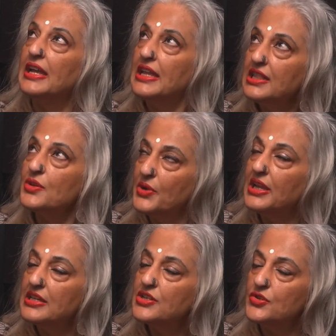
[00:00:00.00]
in the way
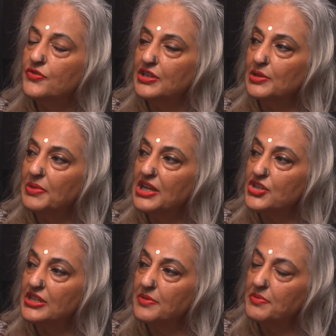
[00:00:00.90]
that you feel pleasure,
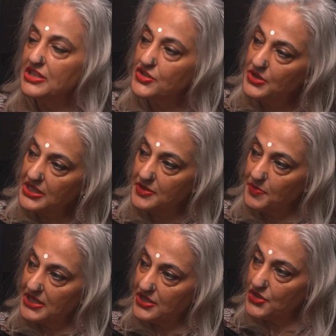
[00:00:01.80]
that makes you an
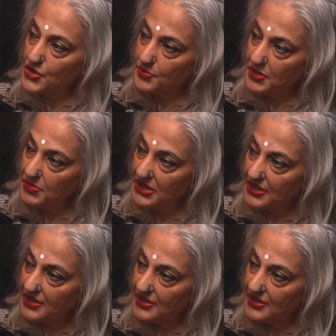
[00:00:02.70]
independent human being.